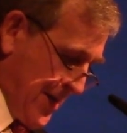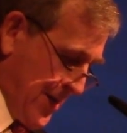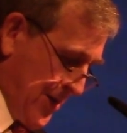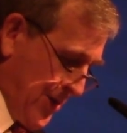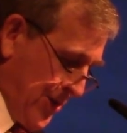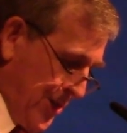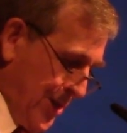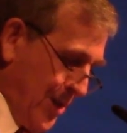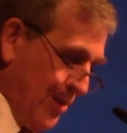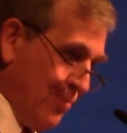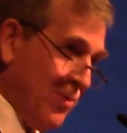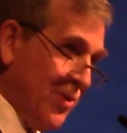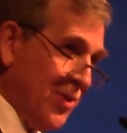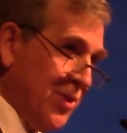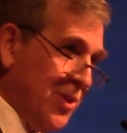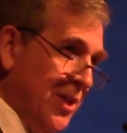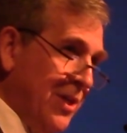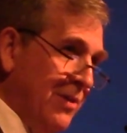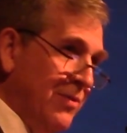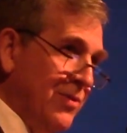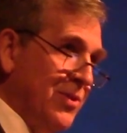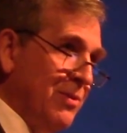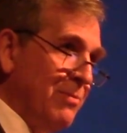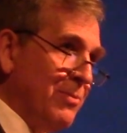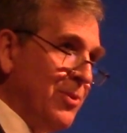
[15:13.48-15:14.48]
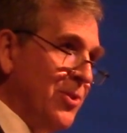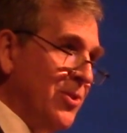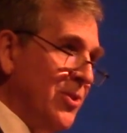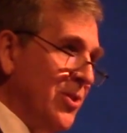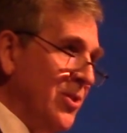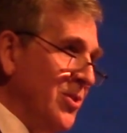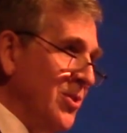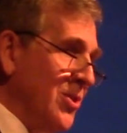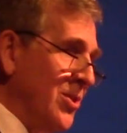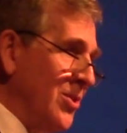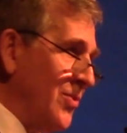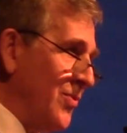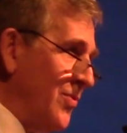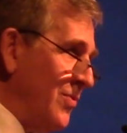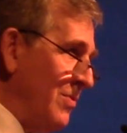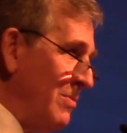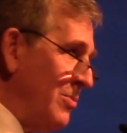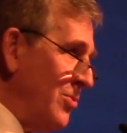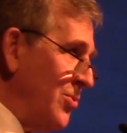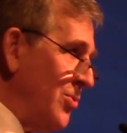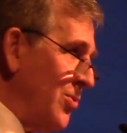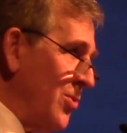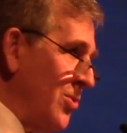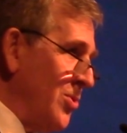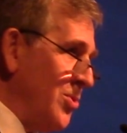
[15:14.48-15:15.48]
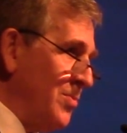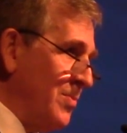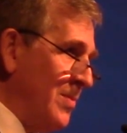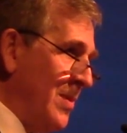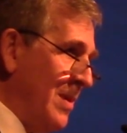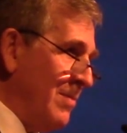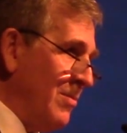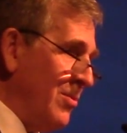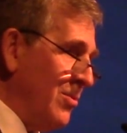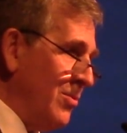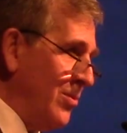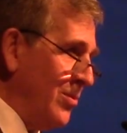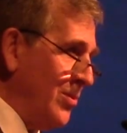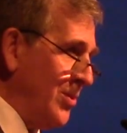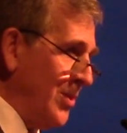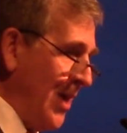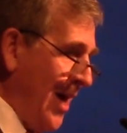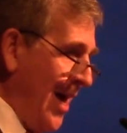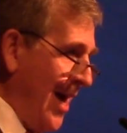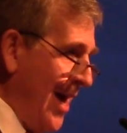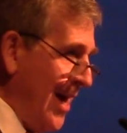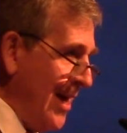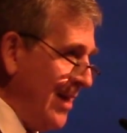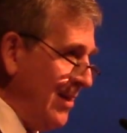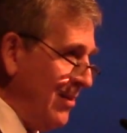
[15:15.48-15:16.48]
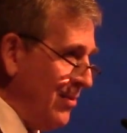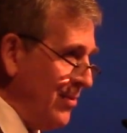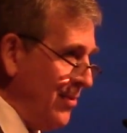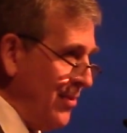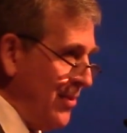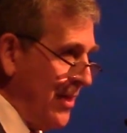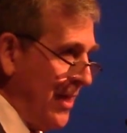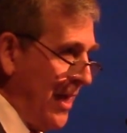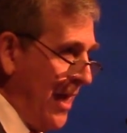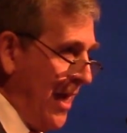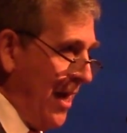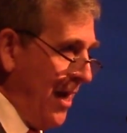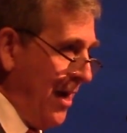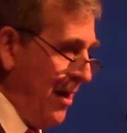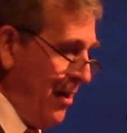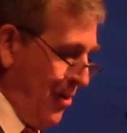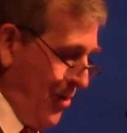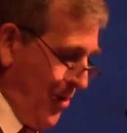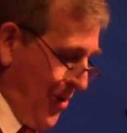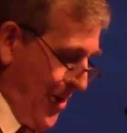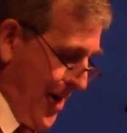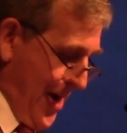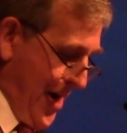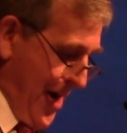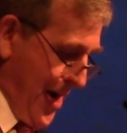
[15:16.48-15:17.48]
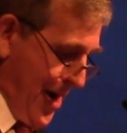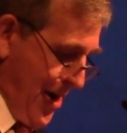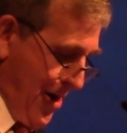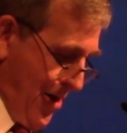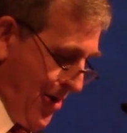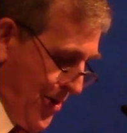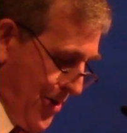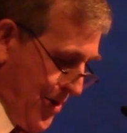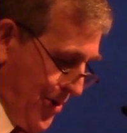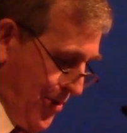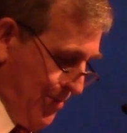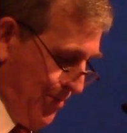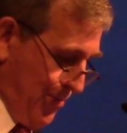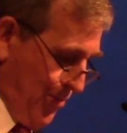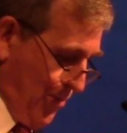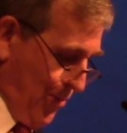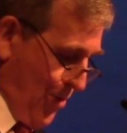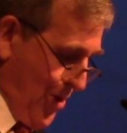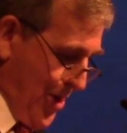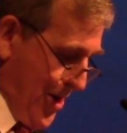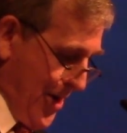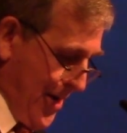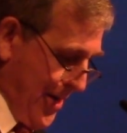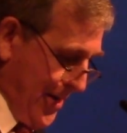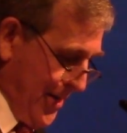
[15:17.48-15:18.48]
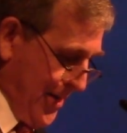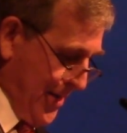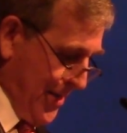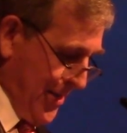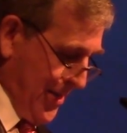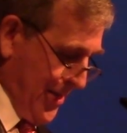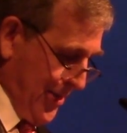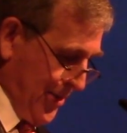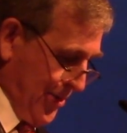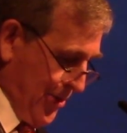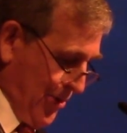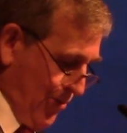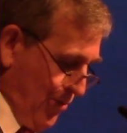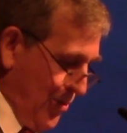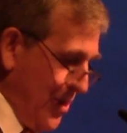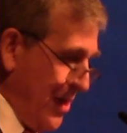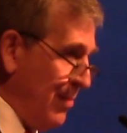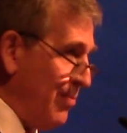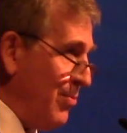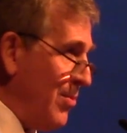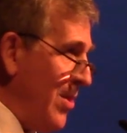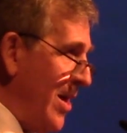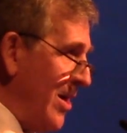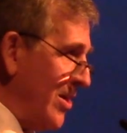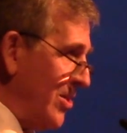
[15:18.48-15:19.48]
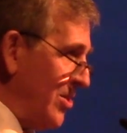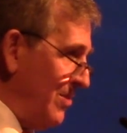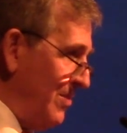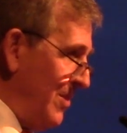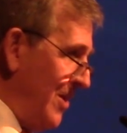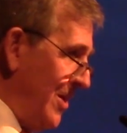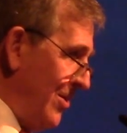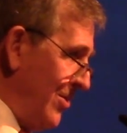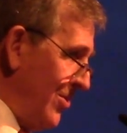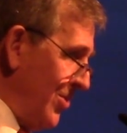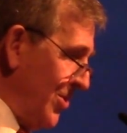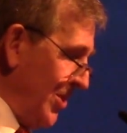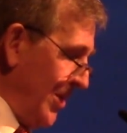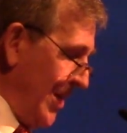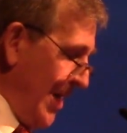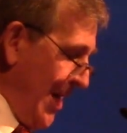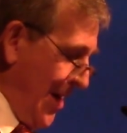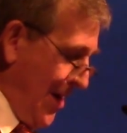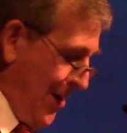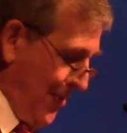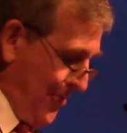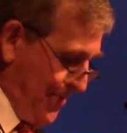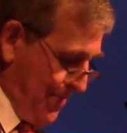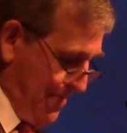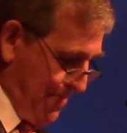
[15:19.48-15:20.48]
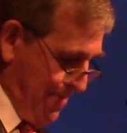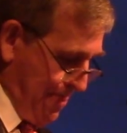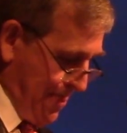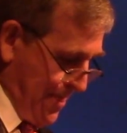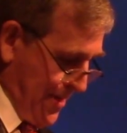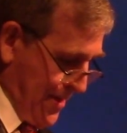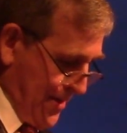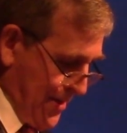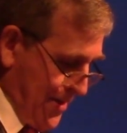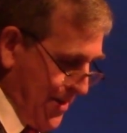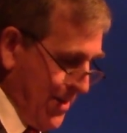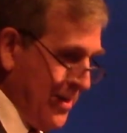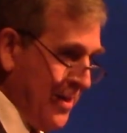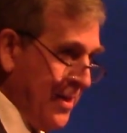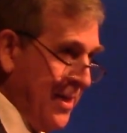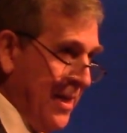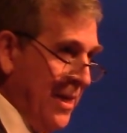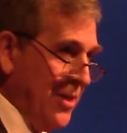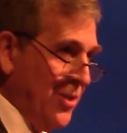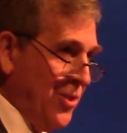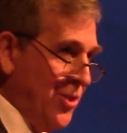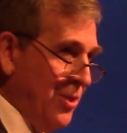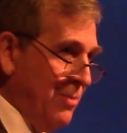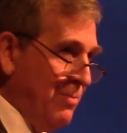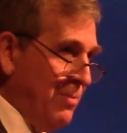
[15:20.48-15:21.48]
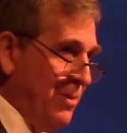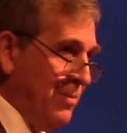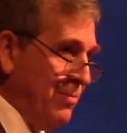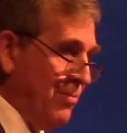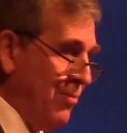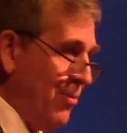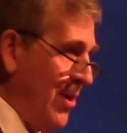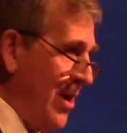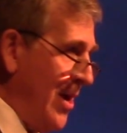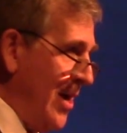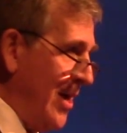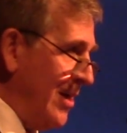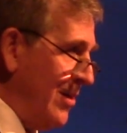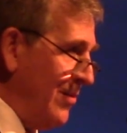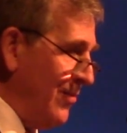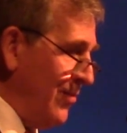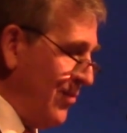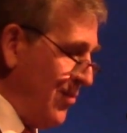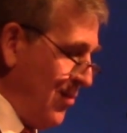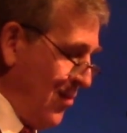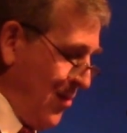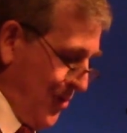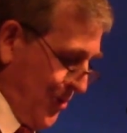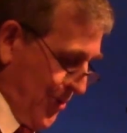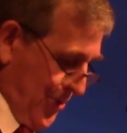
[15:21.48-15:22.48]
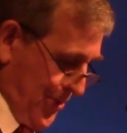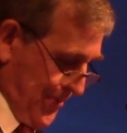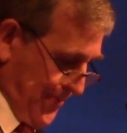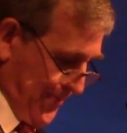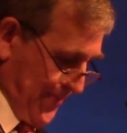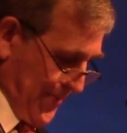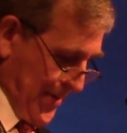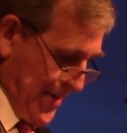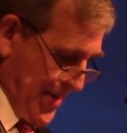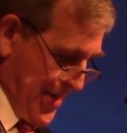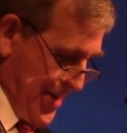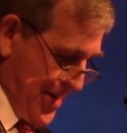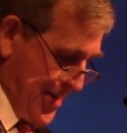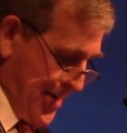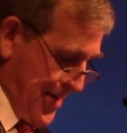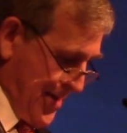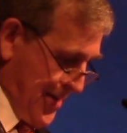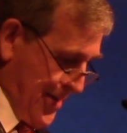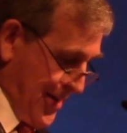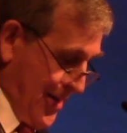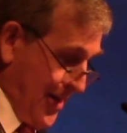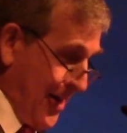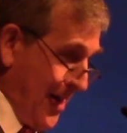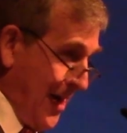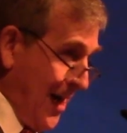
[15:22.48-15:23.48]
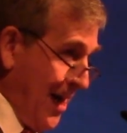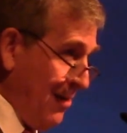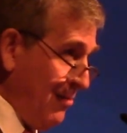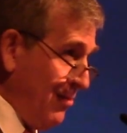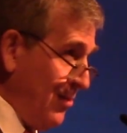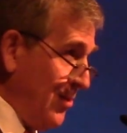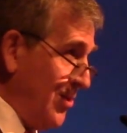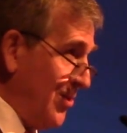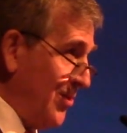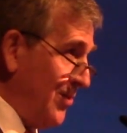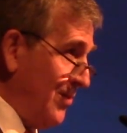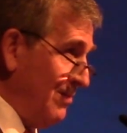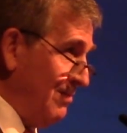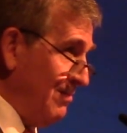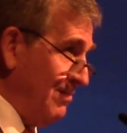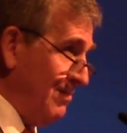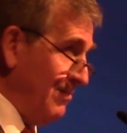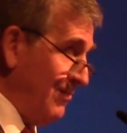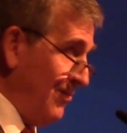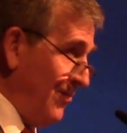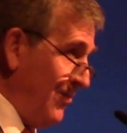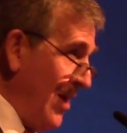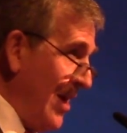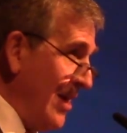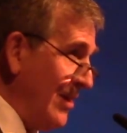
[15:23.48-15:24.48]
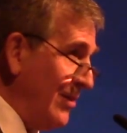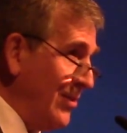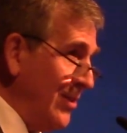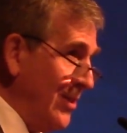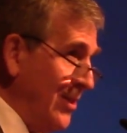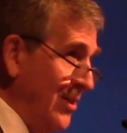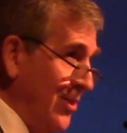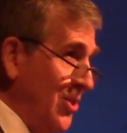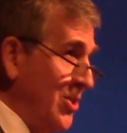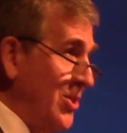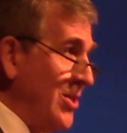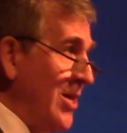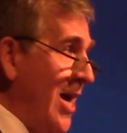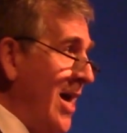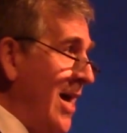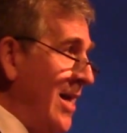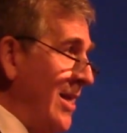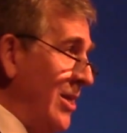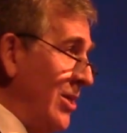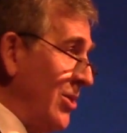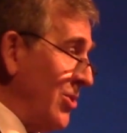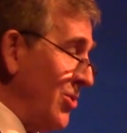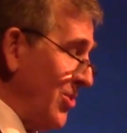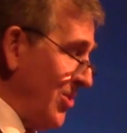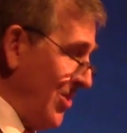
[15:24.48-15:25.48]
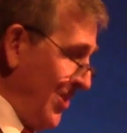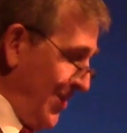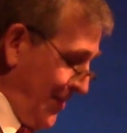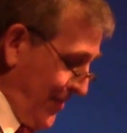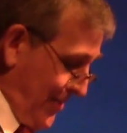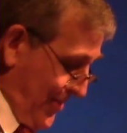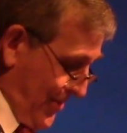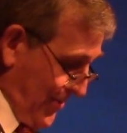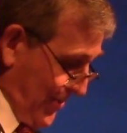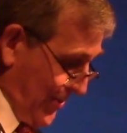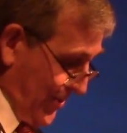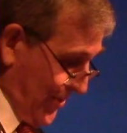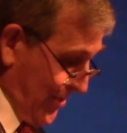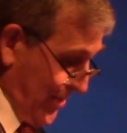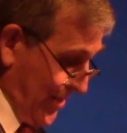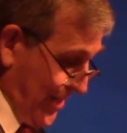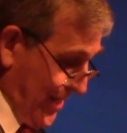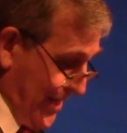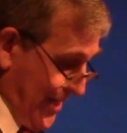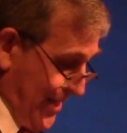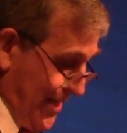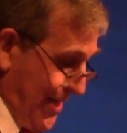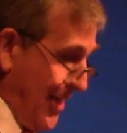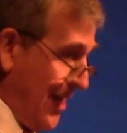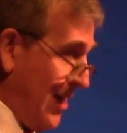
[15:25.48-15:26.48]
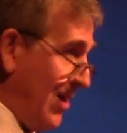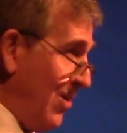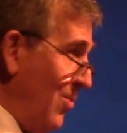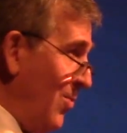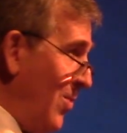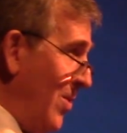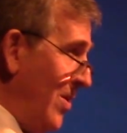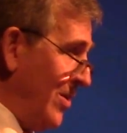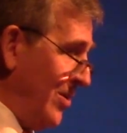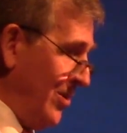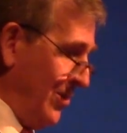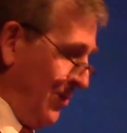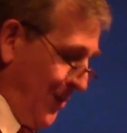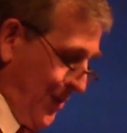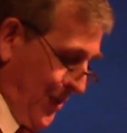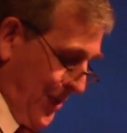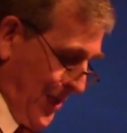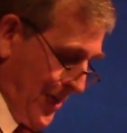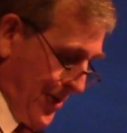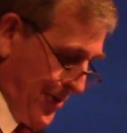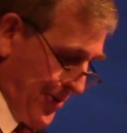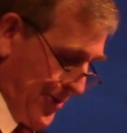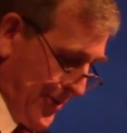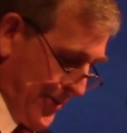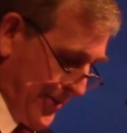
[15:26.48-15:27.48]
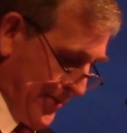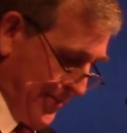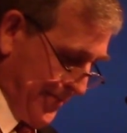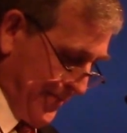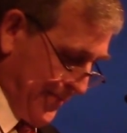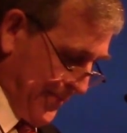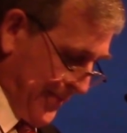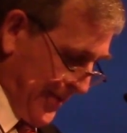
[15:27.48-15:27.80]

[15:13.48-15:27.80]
She had received some assistance from a church member who tied her hair in a way to reapproximate her scalp, and she'd been praying, of course. I was frankly astonished to see how well it was healing.